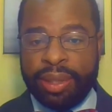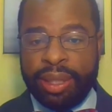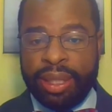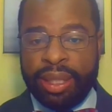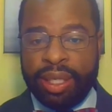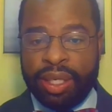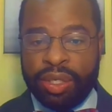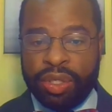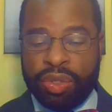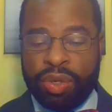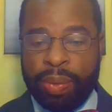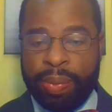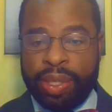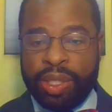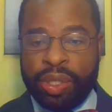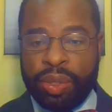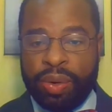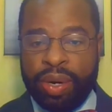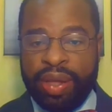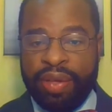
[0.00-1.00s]
the
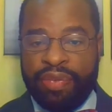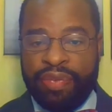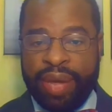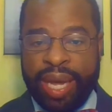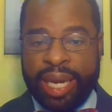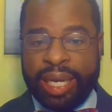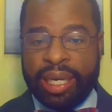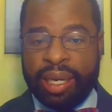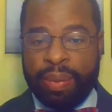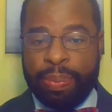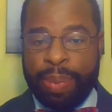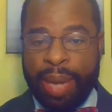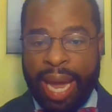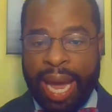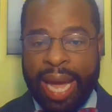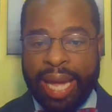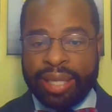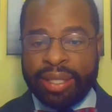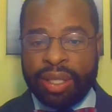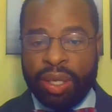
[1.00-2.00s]
discriminatory effect of
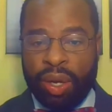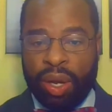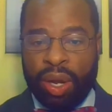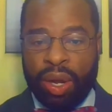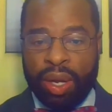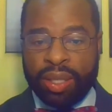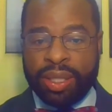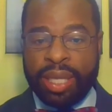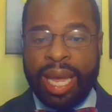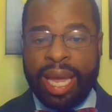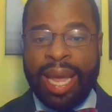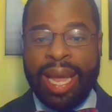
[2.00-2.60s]
past laws